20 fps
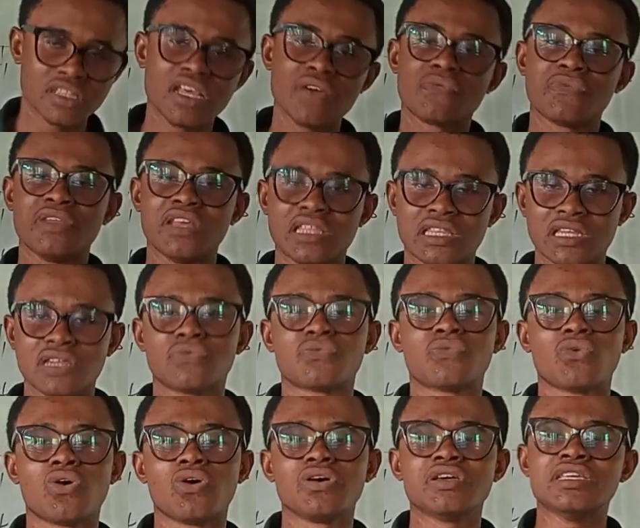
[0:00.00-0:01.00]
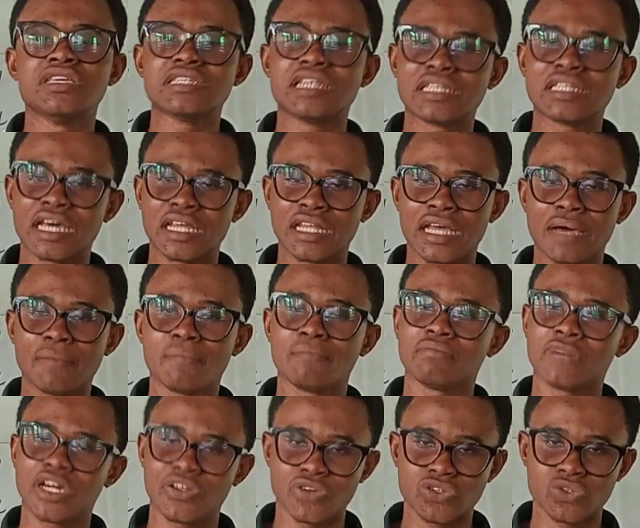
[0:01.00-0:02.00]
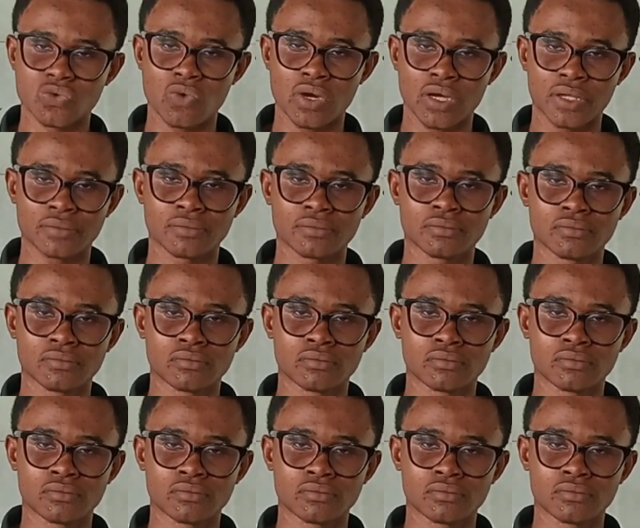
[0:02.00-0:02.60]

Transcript: definitely 4 is greater than minus 1.